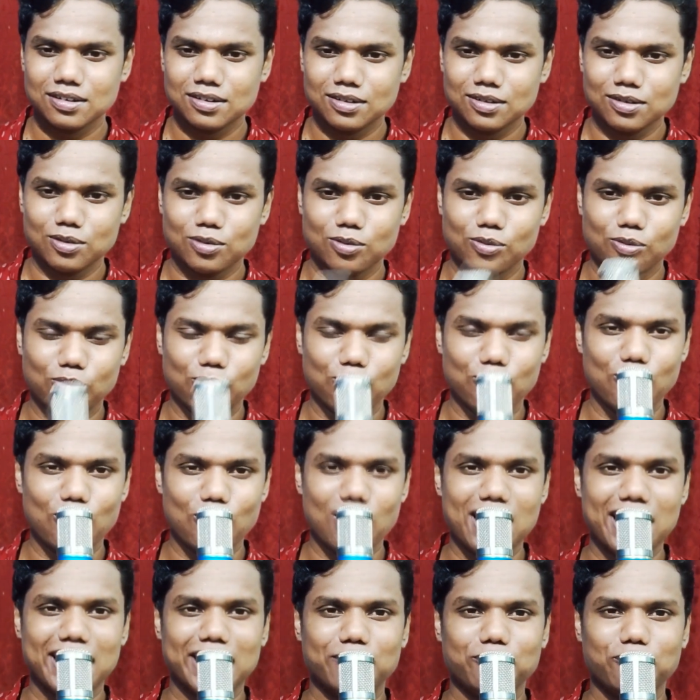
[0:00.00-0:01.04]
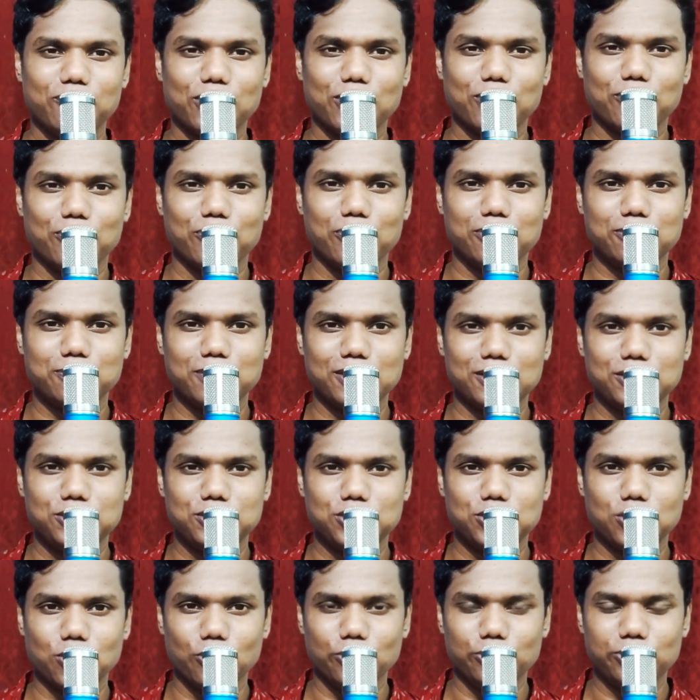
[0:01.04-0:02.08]
What a performance by Zhou
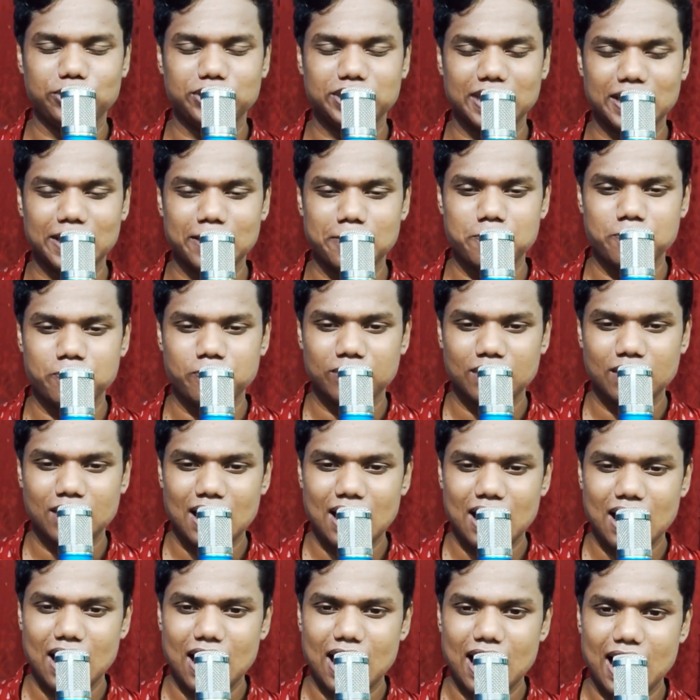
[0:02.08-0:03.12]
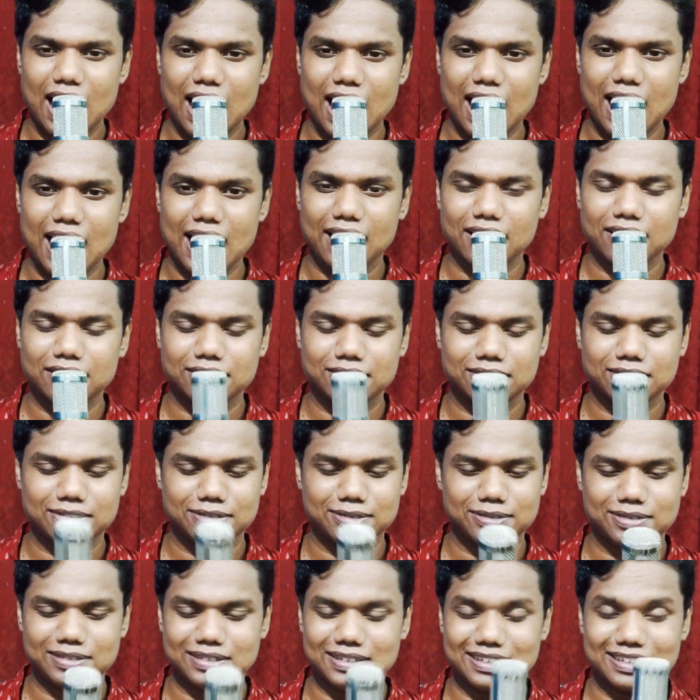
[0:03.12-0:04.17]
Shen, and
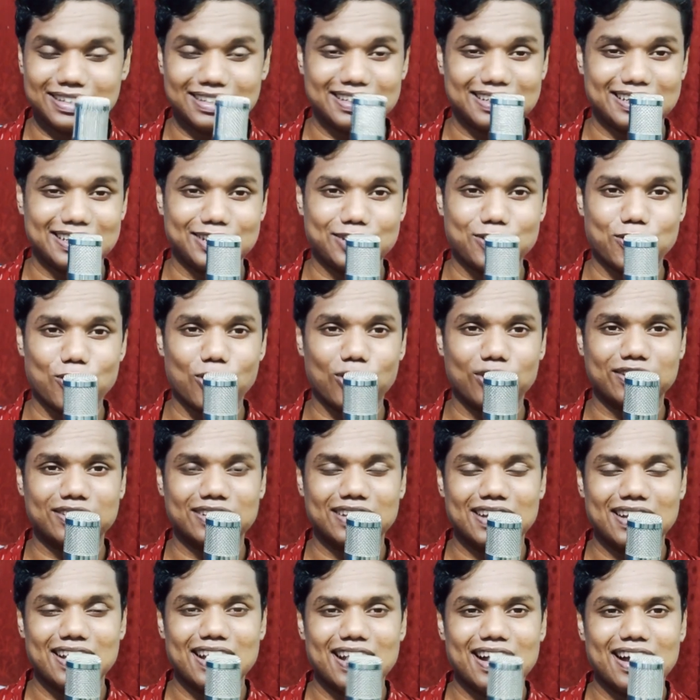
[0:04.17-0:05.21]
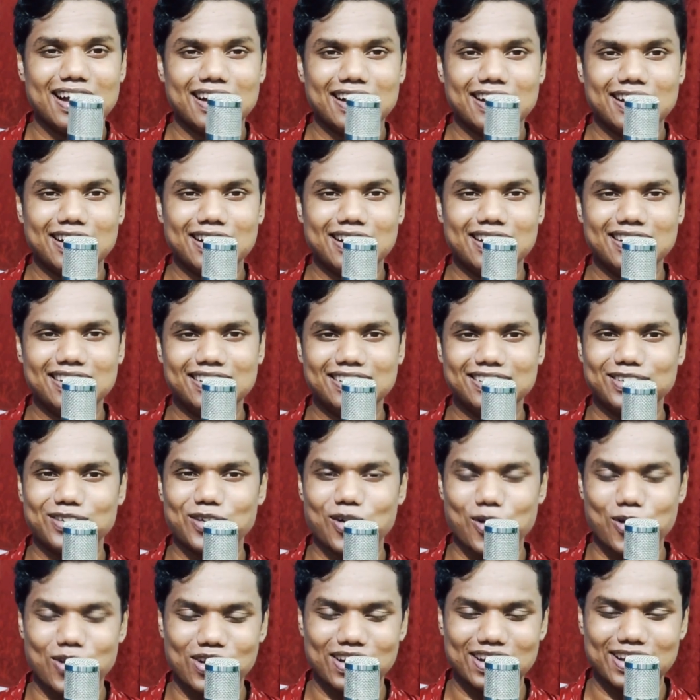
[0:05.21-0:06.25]
it got not only
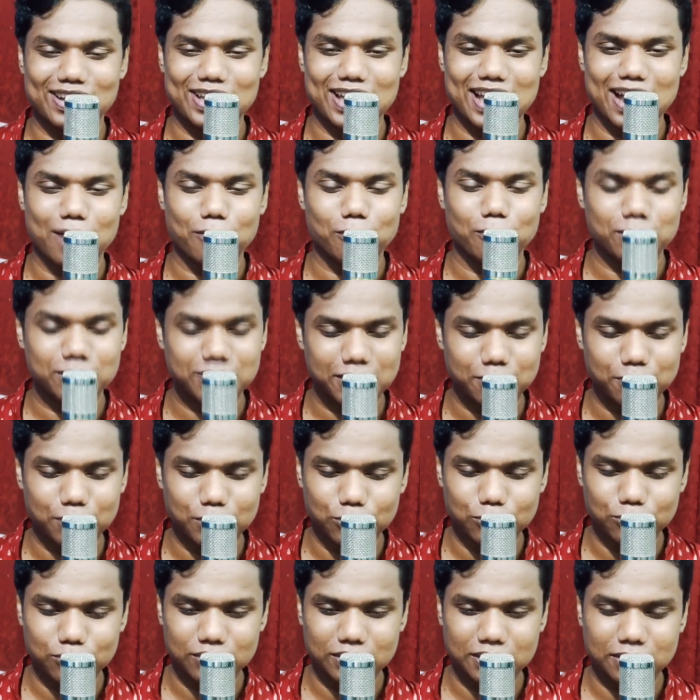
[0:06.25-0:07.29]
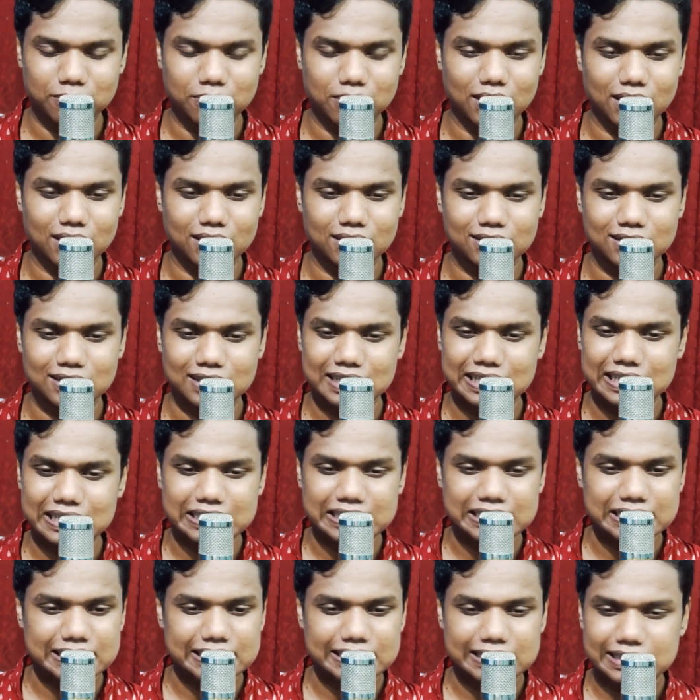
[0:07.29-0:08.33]
amazing music, but
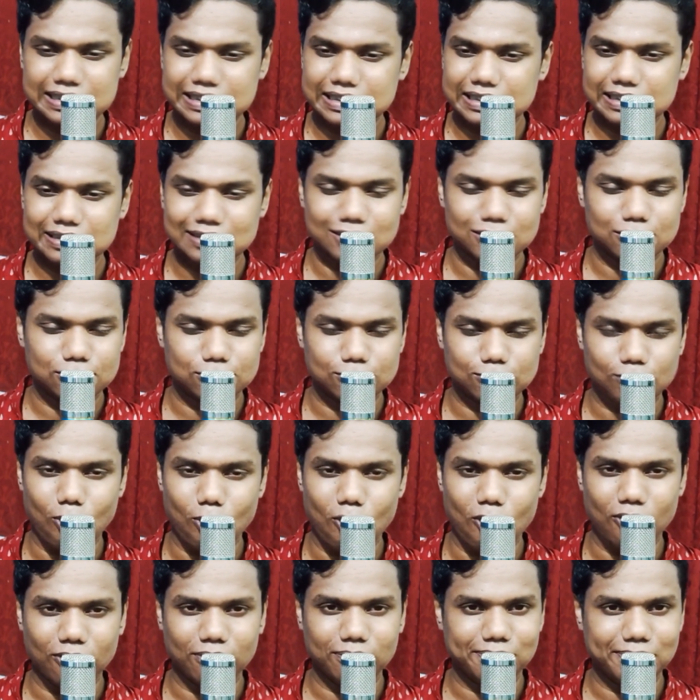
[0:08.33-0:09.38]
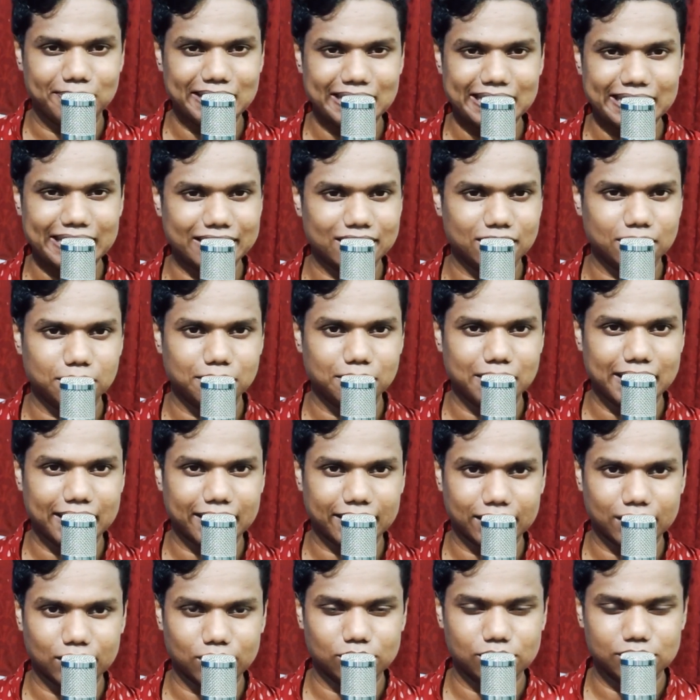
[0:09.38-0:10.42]
the song playing in the background,
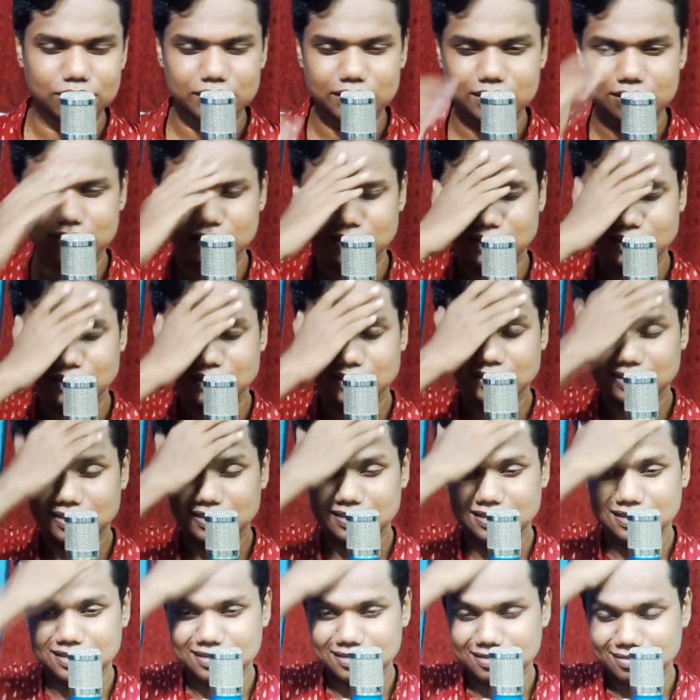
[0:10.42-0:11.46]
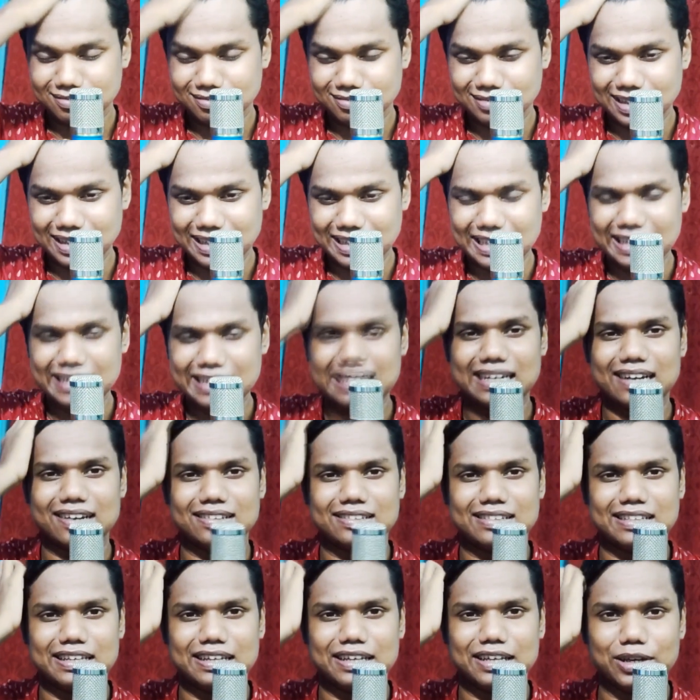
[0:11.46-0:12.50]
it's the guitar thing, you
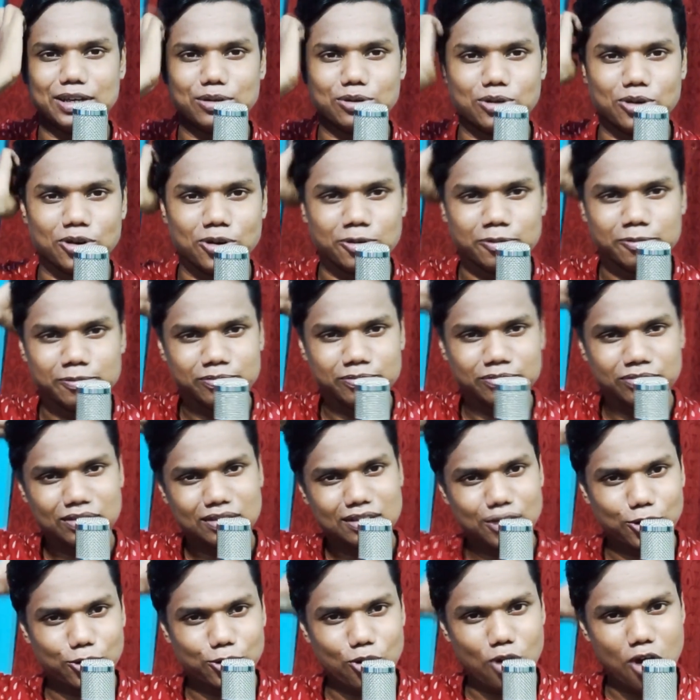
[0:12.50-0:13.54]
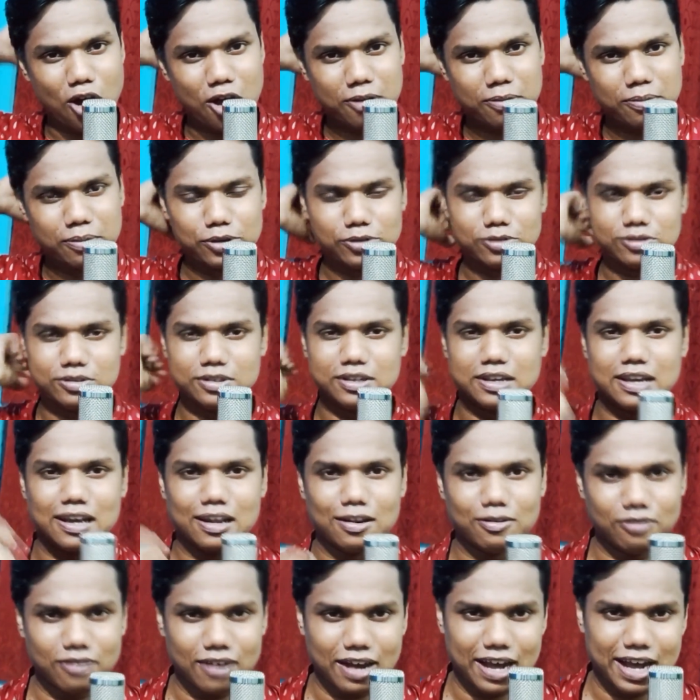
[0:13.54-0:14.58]
know, the rock musical
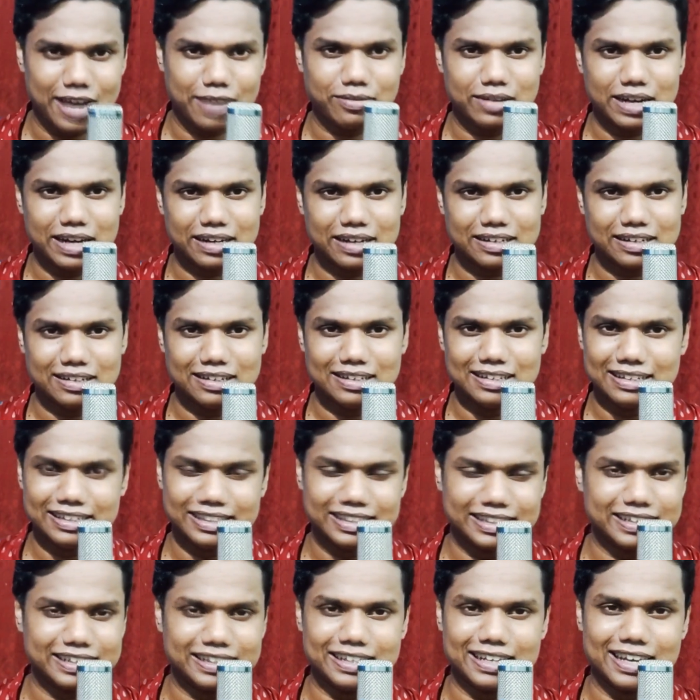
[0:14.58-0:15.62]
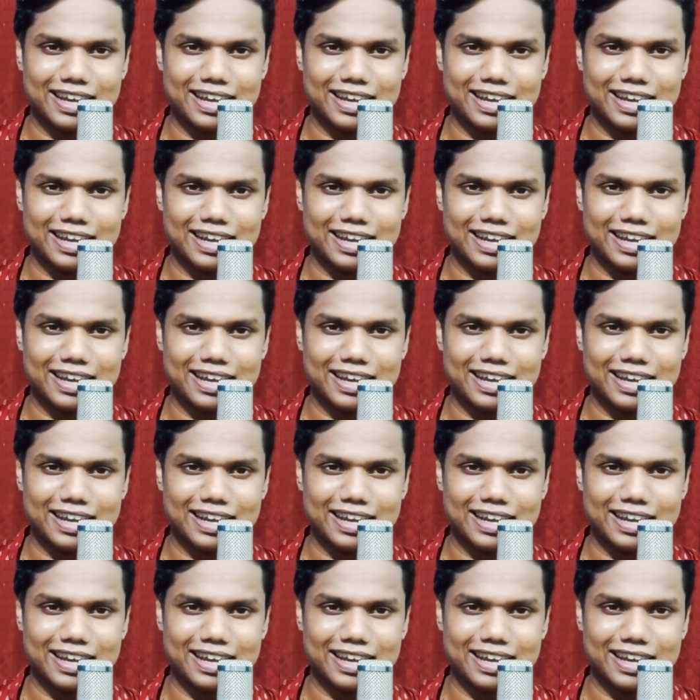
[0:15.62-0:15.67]
vibe that he create.